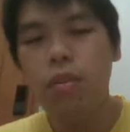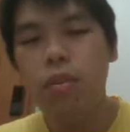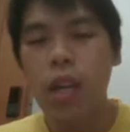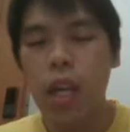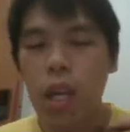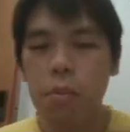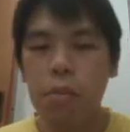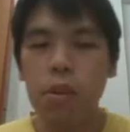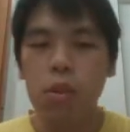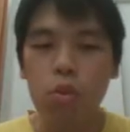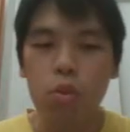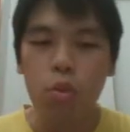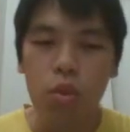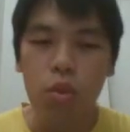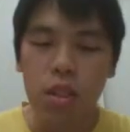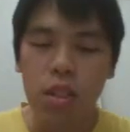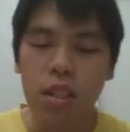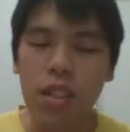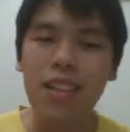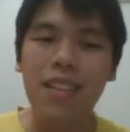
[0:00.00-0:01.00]
able to
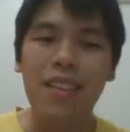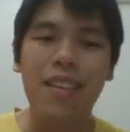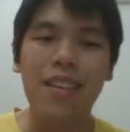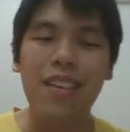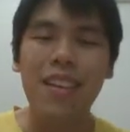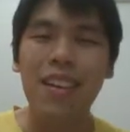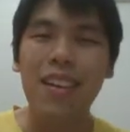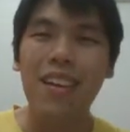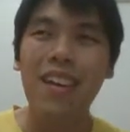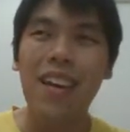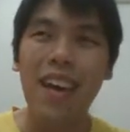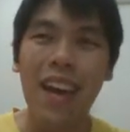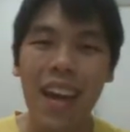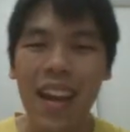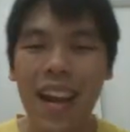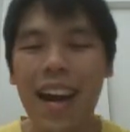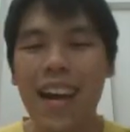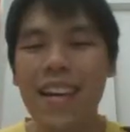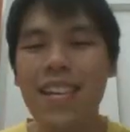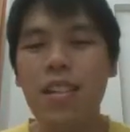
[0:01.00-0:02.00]
turn at
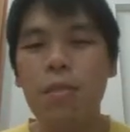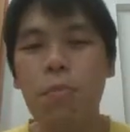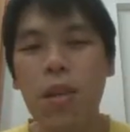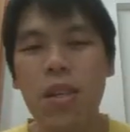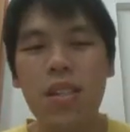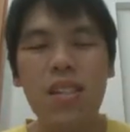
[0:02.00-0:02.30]
high speeds.